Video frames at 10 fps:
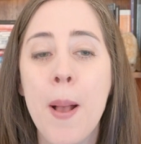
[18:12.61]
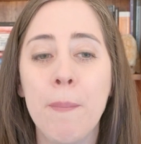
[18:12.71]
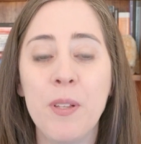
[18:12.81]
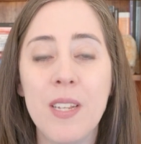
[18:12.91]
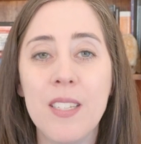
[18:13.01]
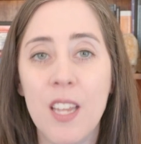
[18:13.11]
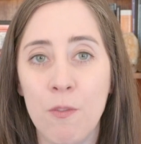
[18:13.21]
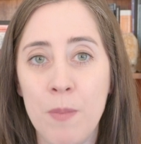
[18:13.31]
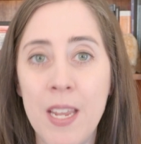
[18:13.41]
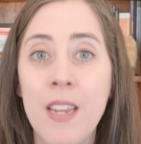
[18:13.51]
Please give
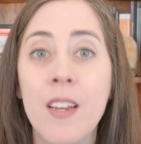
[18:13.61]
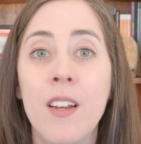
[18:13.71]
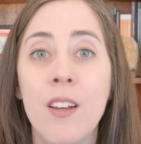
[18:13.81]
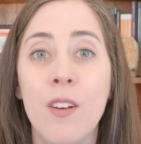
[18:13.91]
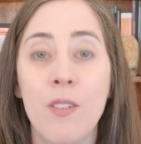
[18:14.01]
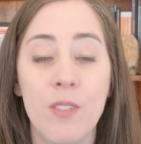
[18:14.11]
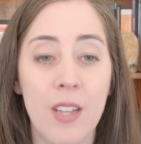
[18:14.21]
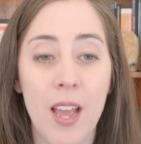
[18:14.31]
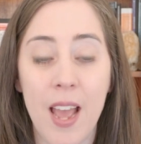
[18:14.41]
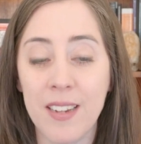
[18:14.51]
me
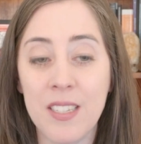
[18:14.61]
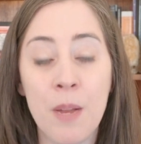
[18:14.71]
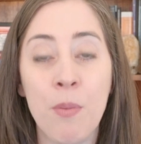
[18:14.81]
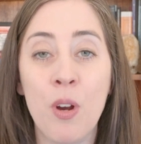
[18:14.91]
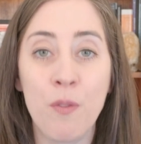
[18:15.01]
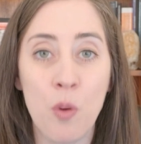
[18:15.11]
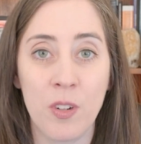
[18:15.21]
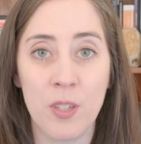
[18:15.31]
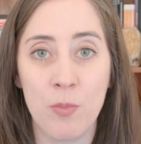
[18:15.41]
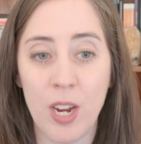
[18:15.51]
X number of
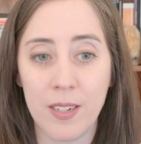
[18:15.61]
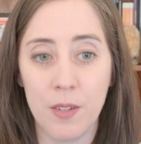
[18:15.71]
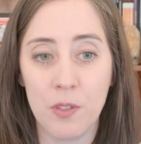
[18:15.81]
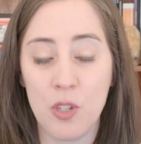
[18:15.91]
course objectives.